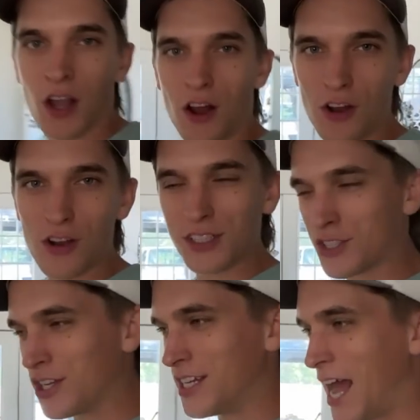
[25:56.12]
Oh, it's
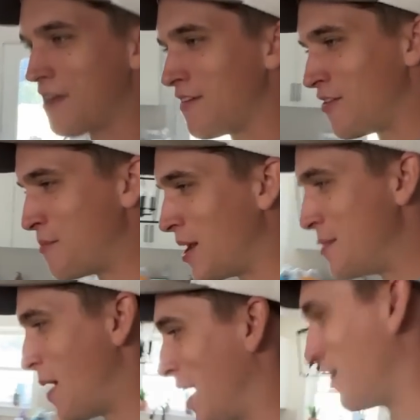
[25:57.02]
good to have everybody
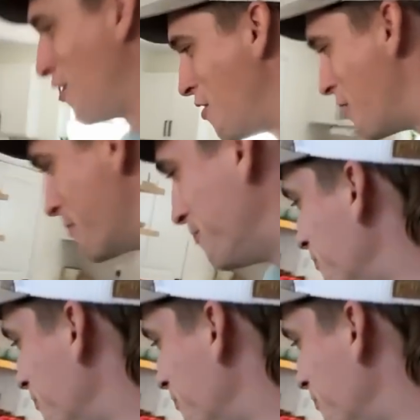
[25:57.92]
back home.